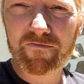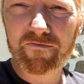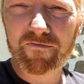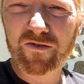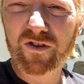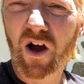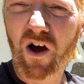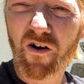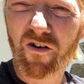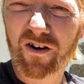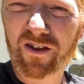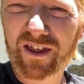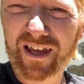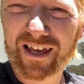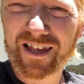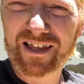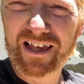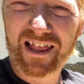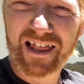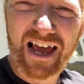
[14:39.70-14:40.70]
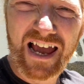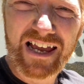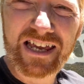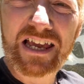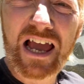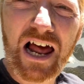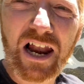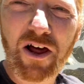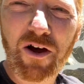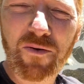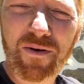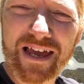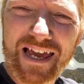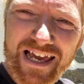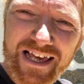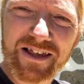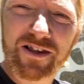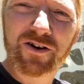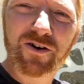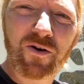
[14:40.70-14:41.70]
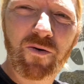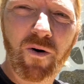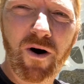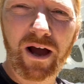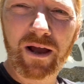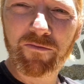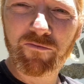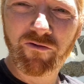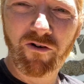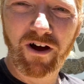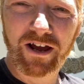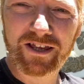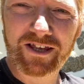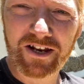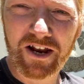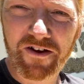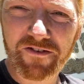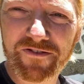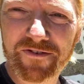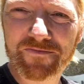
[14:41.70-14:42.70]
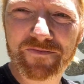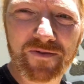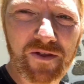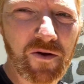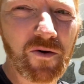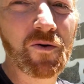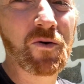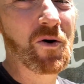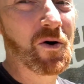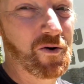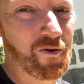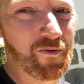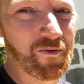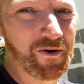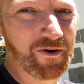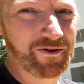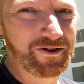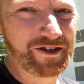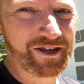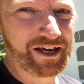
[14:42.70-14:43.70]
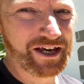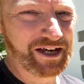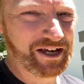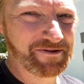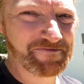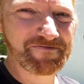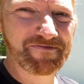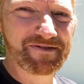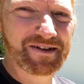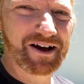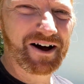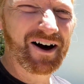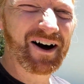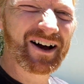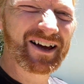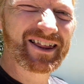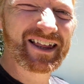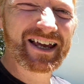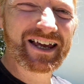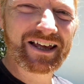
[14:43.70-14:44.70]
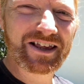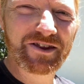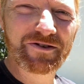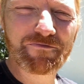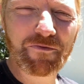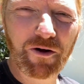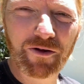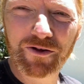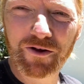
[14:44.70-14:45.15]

Tara thinks that that yellow isn't quite bright enough. We'll see. I think it's spot